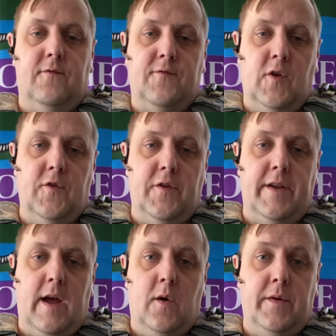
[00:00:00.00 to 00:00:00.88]
further
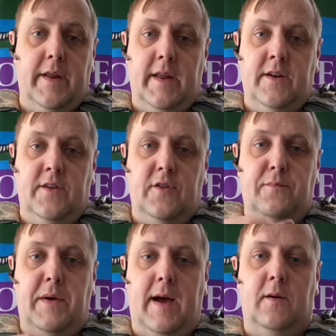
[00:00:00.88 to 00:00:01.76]
down into the
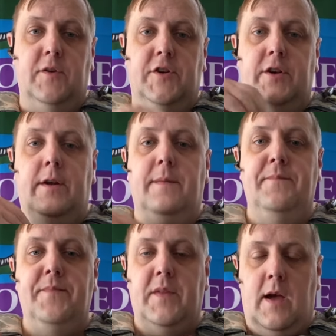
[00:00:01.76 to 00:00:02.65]
pouch
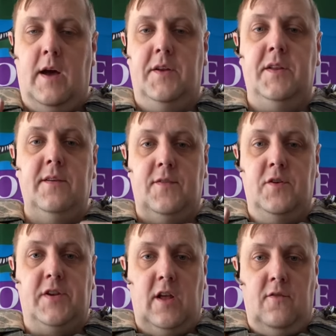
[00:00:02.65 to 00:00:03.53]
uh, to give
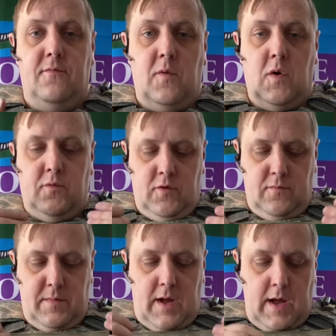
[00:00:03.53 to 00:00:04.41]
yourself more
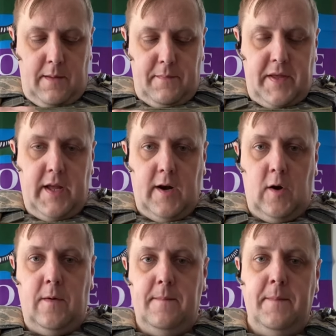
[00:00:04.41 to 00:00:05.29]
room up
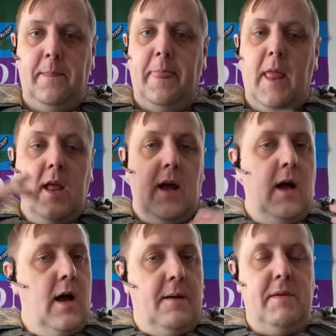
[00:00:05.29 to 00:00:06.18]
here.
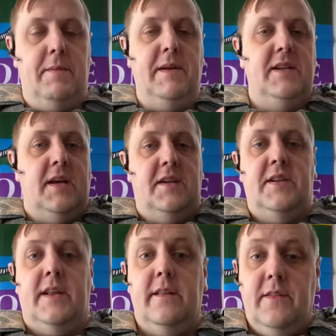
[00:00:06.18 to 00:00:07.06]
Uh, I'm going to be
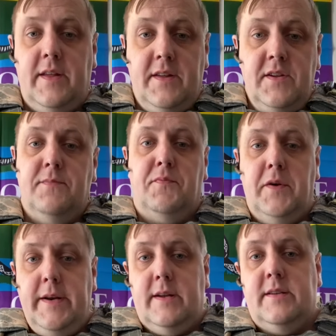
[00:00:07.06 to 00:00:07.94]
testing these
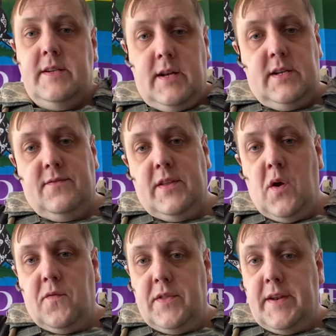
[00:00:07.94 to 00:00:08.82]
pretty extensively
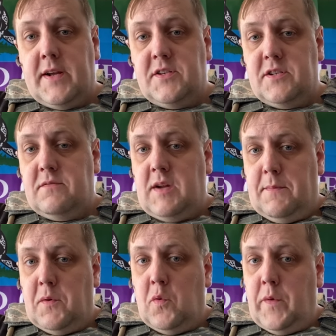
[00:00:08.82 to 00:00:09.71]
over the next
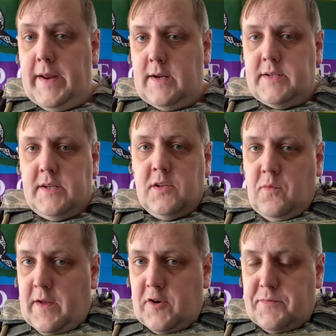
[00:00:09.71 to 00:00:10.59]
couple weeks as the
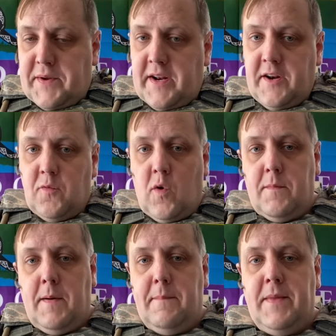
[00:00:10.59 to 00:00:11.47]
weather's beginning to
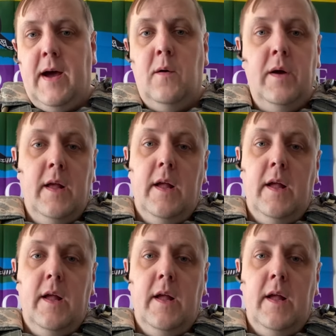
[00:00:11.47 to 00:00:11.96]
warm up now.